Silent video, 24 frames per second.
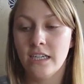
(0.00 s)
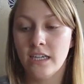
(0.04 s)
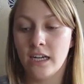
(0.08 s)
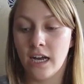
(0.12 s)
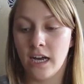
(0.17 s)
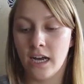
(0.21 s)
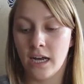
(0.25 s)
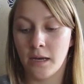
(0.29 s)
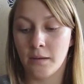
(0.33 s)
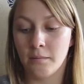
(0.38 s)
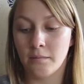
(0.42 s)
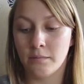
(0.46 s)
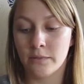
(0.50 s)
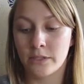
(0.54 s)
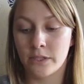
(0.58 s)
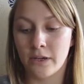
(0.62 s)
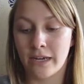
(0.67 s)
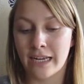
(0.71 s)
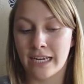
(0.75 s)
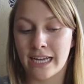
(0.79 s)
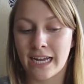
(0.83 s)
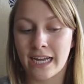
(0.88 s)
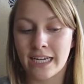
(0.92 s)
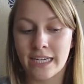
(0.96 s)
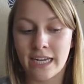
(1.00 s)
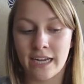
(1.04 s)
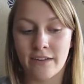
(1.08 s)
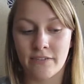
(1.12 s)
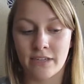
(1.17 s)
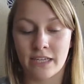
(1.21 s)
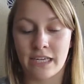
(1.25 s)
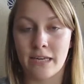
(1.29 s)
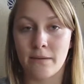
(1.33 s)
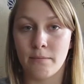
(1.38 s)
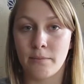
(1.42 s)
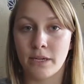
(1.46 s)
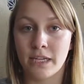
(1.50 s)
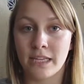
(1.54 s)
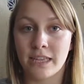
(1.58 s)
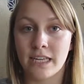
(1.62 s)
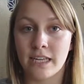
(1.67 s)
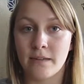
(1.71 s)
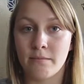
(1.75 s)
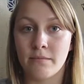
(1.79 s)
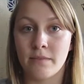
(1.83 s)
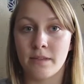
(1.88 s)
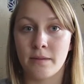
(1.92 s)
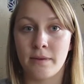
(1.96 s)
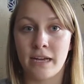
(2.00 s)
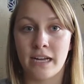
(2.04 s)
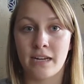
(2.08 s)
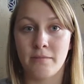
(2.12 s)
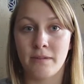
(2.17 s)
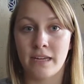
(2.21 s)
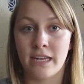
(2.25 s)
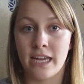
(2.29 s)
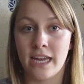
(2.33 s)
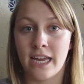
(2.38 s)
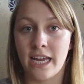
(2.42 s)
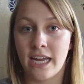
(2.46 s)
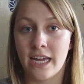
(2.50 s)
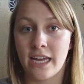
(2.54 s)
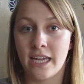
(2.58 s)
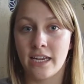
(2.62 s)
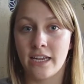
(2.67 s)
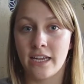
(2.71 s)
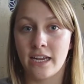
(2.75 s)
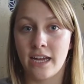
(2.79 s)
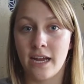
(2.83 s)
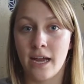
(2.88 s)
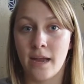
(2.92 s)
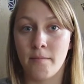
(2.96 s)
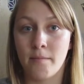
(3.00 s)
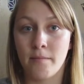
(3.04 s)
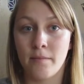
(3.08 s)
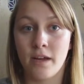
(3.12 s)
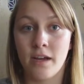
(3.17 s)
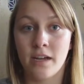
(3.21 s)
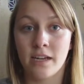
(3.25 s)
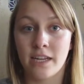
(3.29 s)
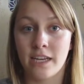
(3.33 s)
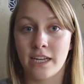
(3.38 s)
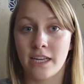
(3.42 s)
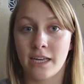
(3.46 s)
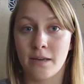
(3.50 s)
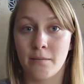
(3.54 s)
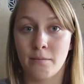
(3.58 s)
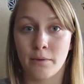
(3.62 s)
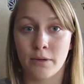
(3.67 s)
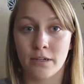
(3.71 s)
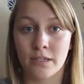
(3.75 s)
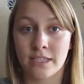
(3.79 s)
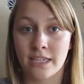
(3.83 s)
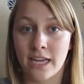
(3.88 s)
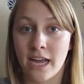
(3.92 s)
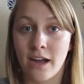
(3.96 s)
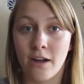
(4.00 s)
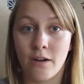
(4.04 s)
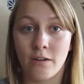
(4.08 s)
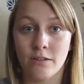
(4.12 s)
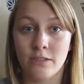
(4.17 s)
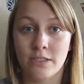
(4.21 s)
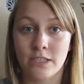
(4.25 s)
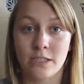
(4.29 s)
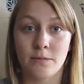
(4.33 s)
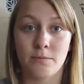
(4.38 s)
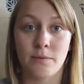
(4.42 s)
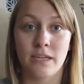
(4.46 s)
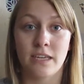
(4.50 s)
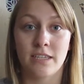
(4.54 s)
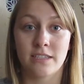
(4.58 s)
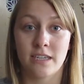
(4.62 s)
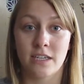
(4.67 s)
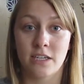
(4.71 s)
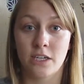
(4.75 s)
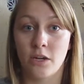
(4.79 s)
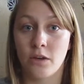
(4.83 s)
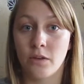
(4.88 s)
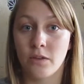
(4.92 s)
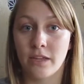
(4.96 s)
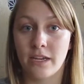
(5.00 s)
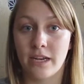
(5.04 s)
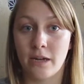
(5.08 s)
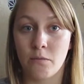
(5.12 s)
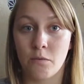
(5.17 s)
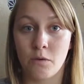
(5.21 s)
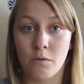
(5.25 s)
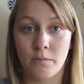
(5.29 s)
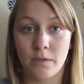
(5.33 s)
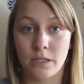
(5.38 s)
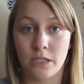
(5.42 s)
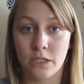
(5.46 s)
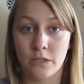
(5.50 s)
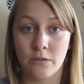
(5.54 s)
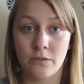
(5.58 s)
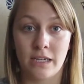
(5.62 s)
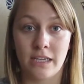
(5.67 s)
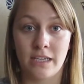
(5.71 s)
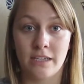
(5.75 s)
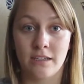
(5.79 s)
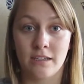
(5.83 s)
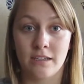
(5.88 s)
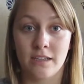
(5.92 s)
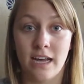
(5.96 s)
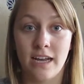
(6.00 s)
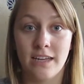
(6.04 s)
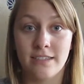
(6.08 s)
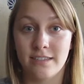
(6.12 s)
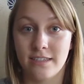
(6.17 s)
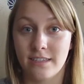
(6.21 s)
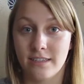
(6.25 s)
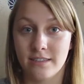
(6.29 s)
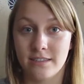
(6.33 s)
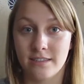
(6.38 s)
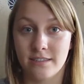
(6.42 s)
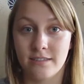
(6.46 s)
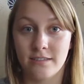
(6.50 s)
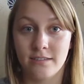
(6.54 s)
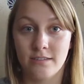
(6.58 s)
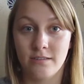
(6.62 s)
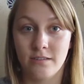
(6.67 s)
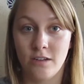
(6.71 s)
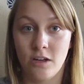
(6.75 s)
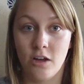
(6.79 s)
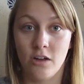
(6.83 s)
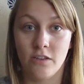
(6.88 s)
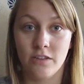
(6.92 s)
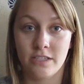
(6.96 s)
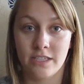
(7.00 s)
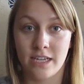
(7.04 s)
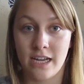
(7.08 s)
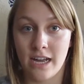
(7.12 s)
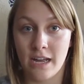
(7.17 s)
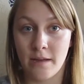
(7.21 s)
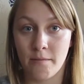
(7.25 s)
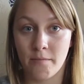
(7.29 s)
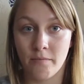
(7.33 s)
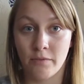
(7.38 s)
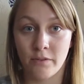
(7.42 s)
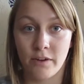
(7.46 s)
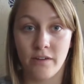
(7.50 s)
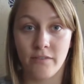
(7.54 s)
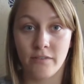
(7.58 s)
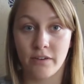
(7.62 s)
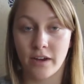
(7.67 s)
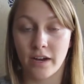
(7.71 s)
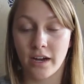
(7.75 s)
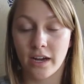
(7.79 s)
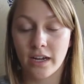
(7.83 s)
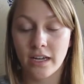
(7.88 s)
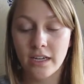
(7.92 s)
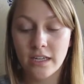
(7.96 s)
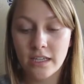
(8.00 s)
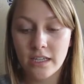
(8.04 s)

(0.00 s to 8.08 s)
So I kind of have to keep putting that in the back of my head. I'm not going to get burnt out just because I know that I won't be doing classes all the time forever.